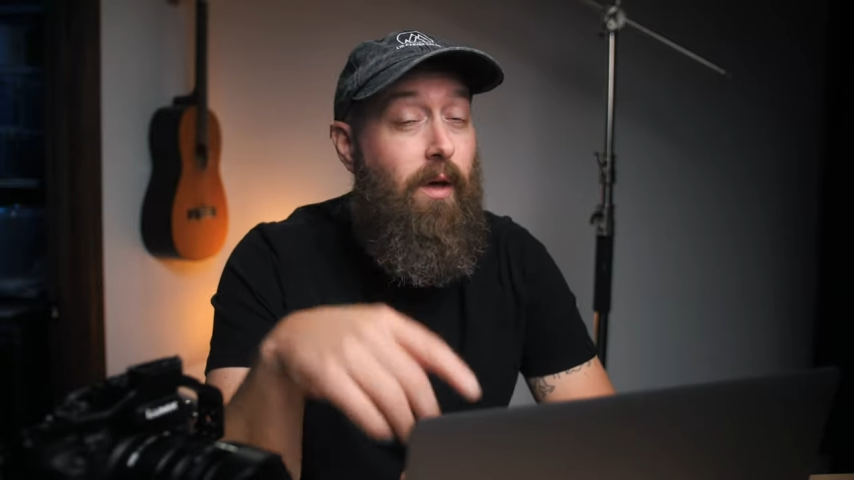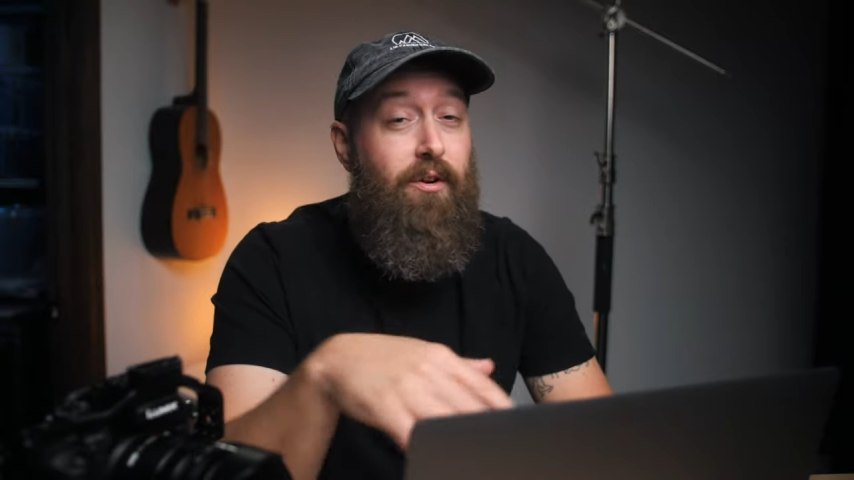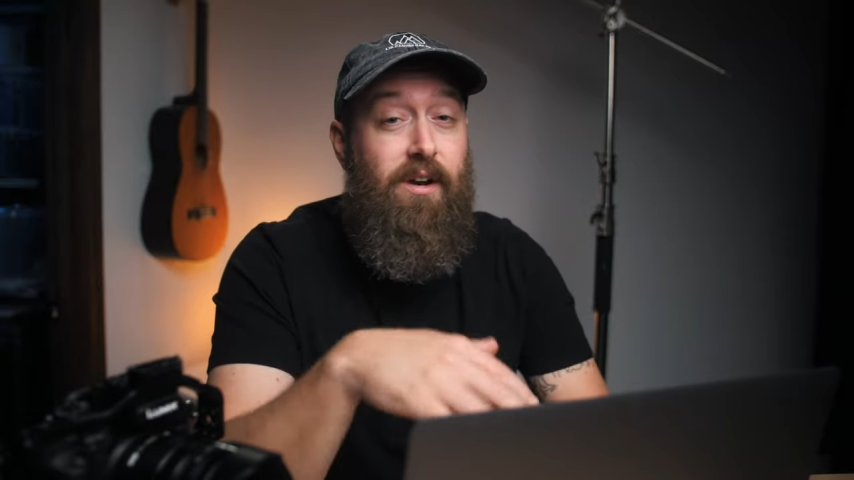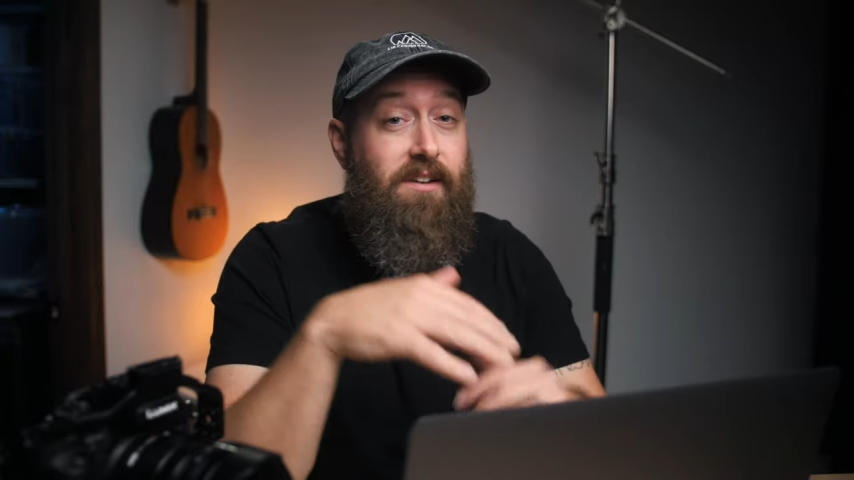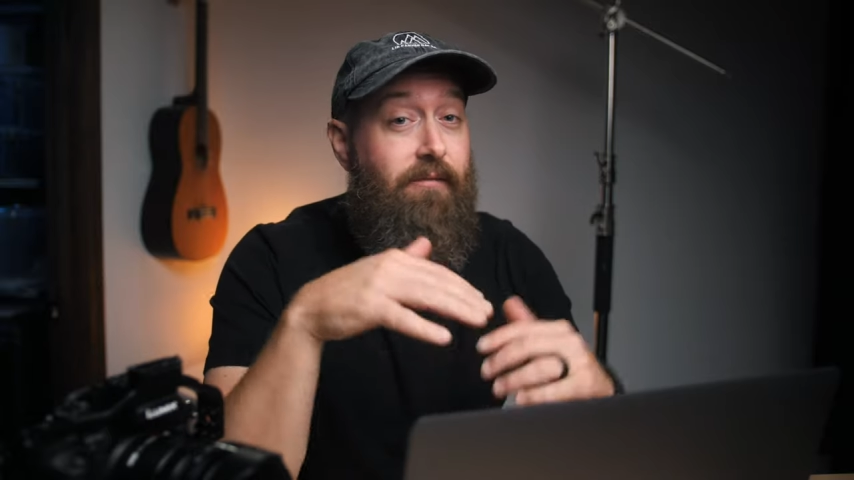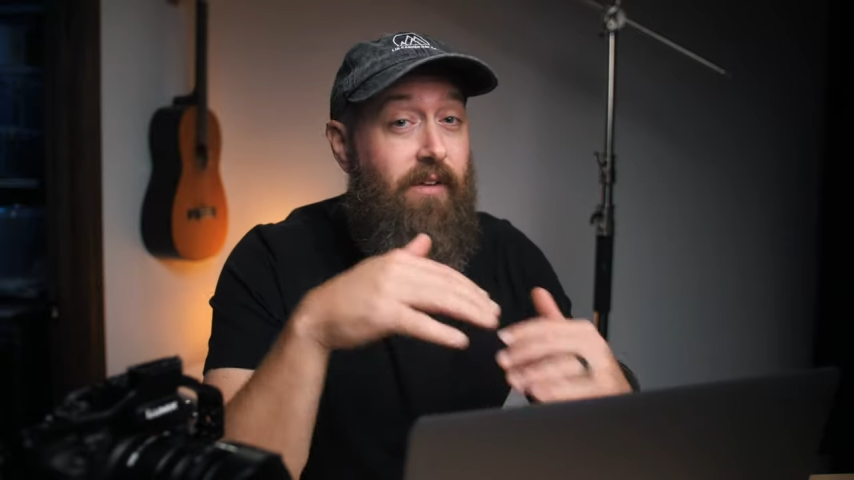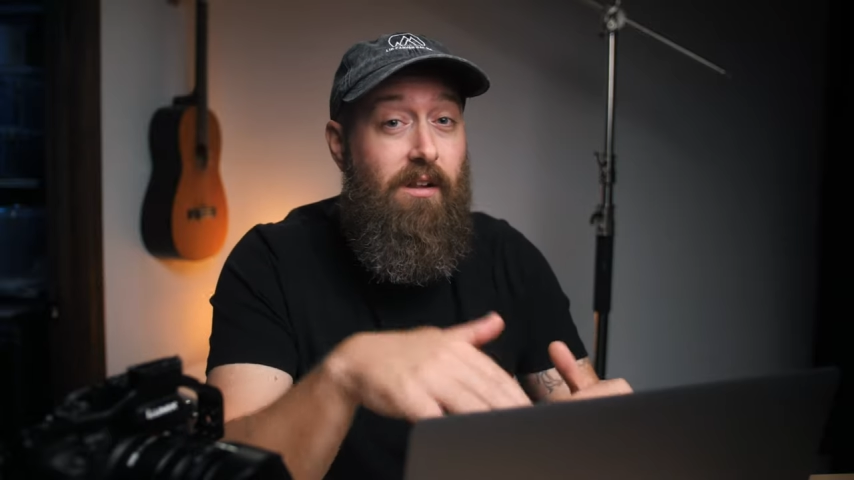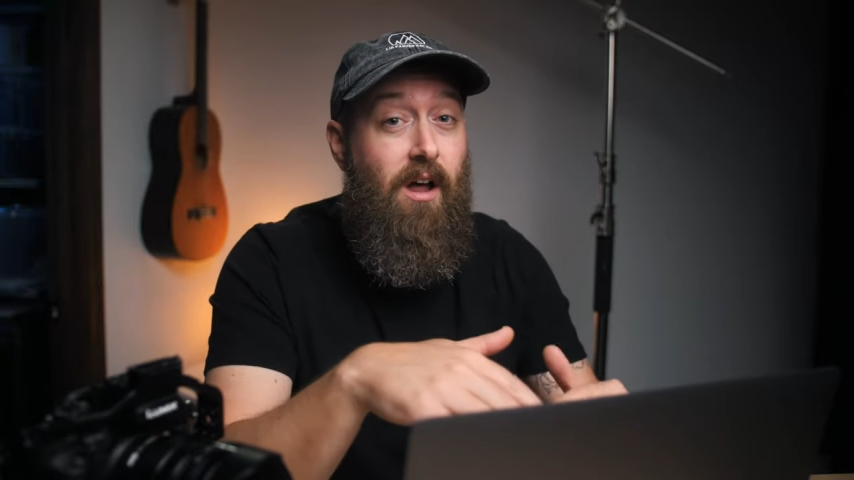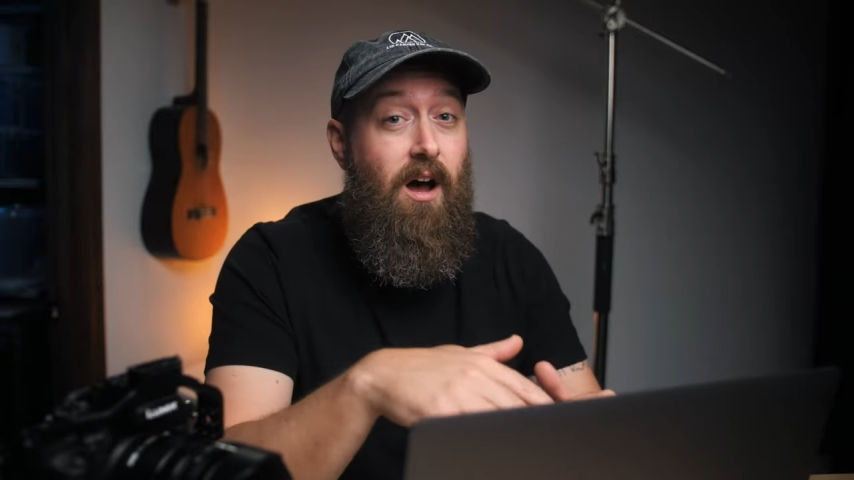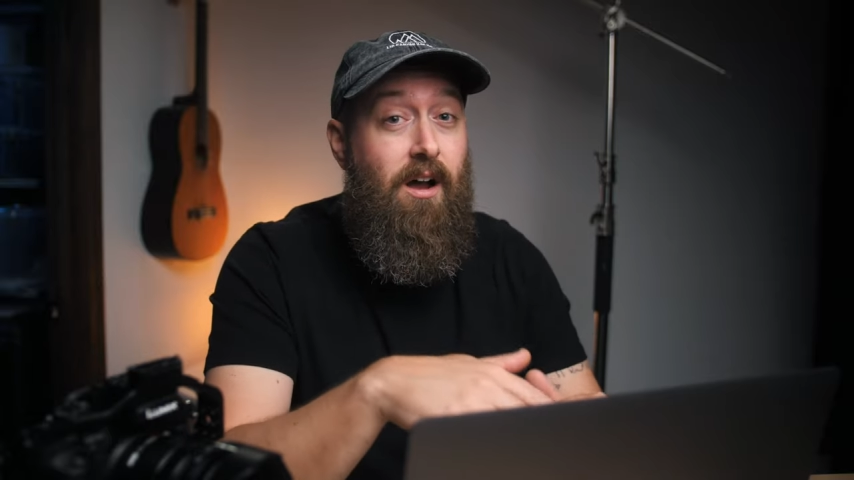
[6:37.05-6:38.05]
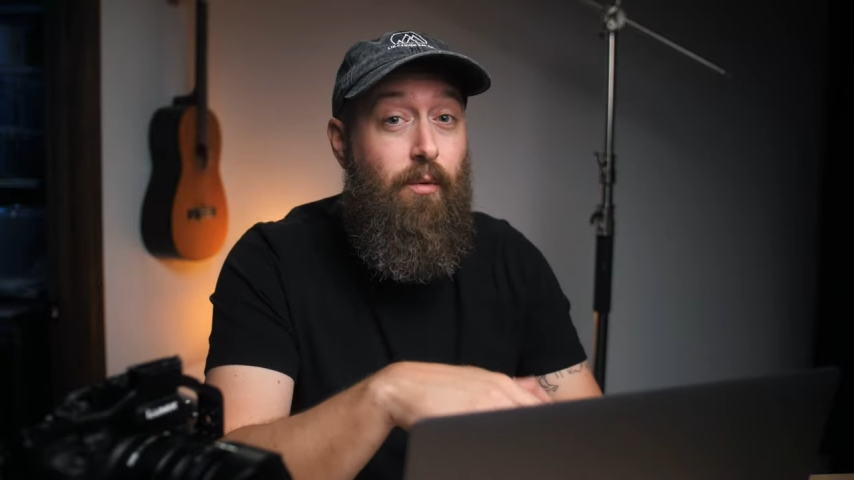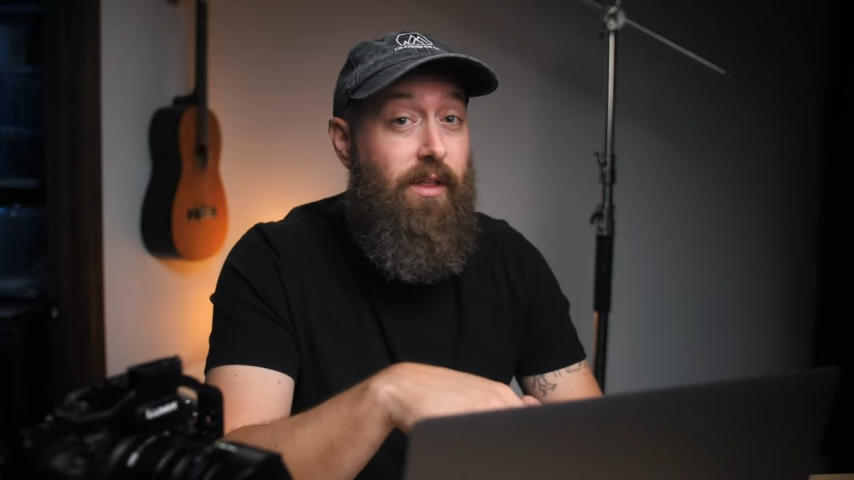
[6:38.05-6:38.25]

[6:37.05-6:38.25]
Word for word: whether it's V-Log,